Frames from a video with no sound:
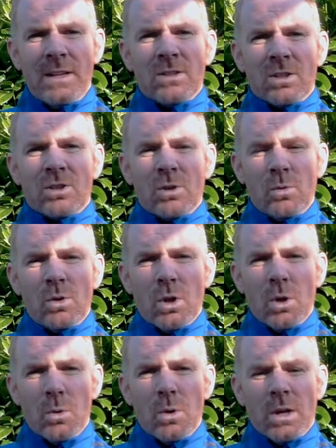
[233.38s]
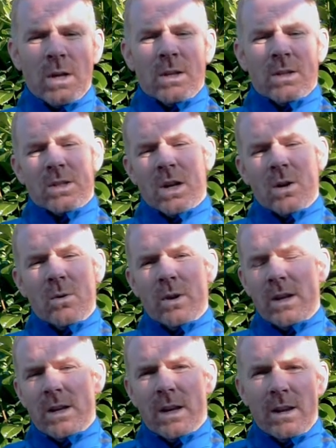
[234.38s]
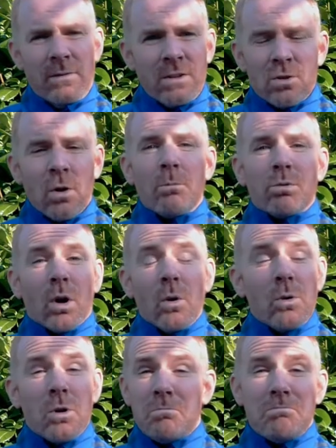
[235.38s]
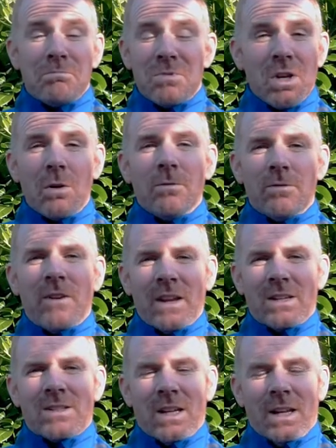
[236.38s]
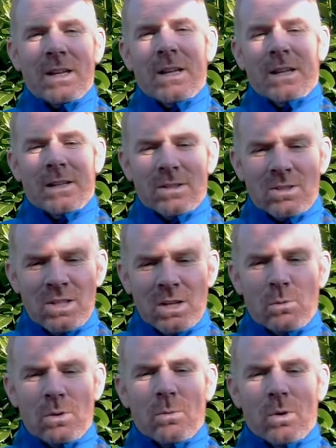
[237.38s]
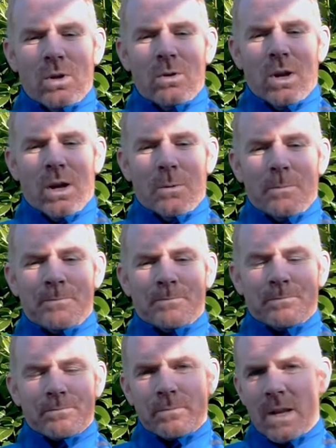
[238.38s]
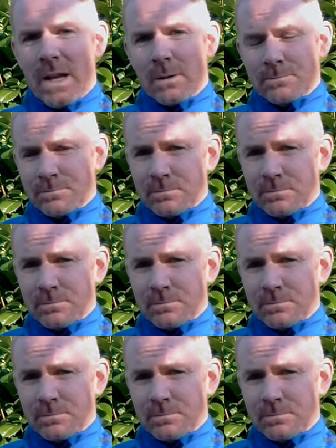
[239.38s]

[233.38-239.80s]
to suit you. So if it's not broke, don't fix it. Stick with what you know. Now,